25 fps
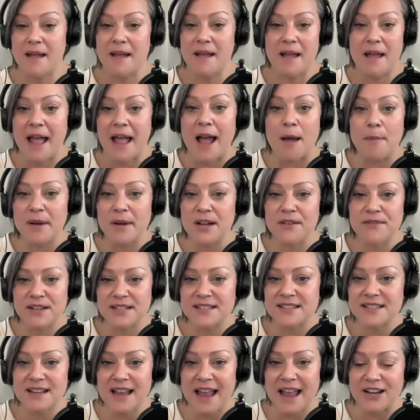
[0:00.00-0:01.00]
how many of
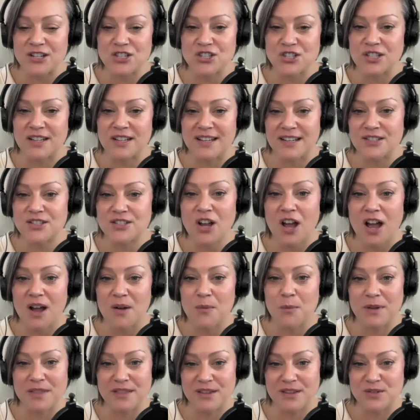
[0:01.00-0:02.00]
us actually get taught
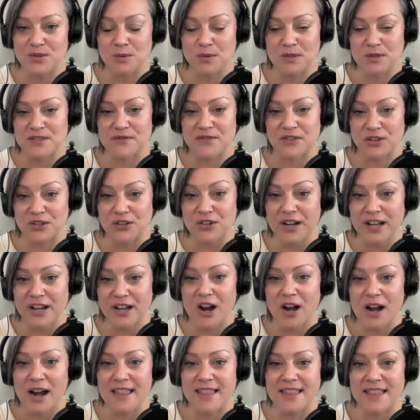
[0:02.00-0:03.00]
what the tools for learning
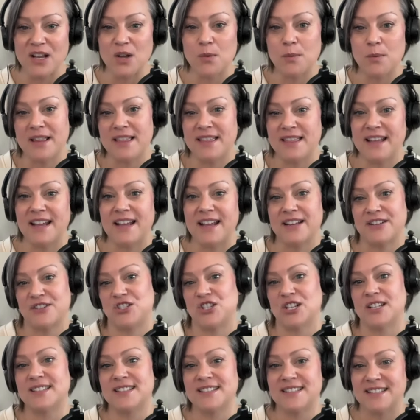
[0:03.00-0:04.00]
are? I think we think it
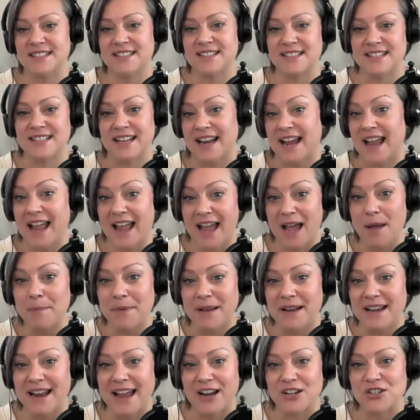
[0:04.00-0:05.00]
just is going to happen
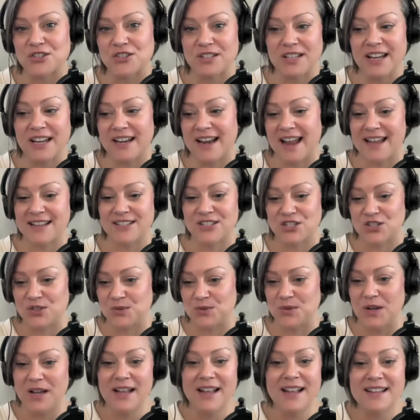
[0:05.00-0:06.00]
naturally. And as
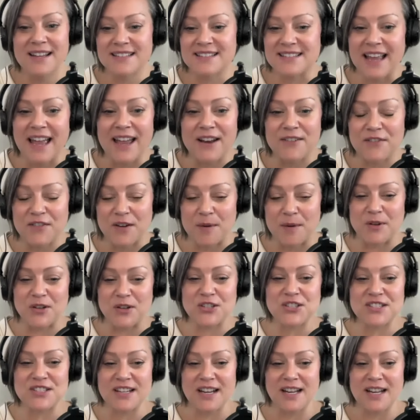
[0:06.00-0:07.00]
you said from your
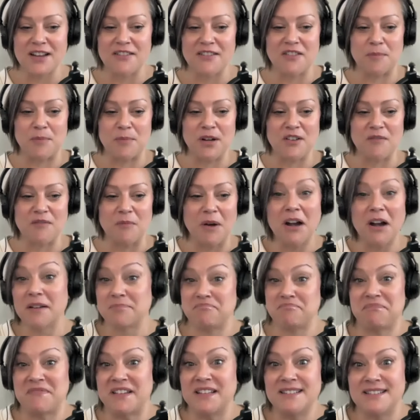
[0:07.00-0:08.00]
study of the book of Mark,
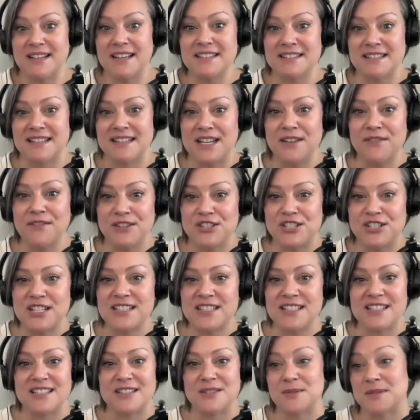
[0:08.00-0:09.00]
it doesn't. Even
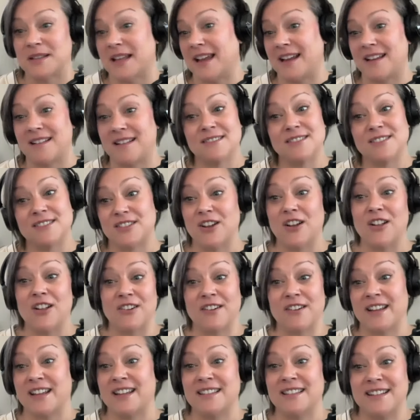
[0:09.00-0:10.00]
Jesus is like, look, y'all
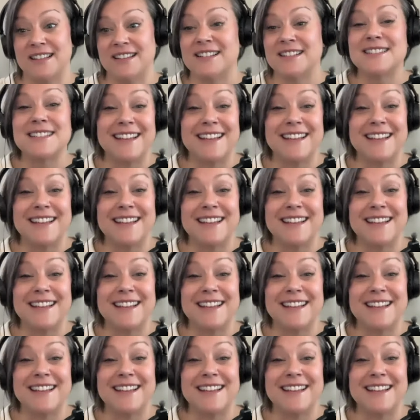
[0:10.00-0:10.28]
aren't getting this.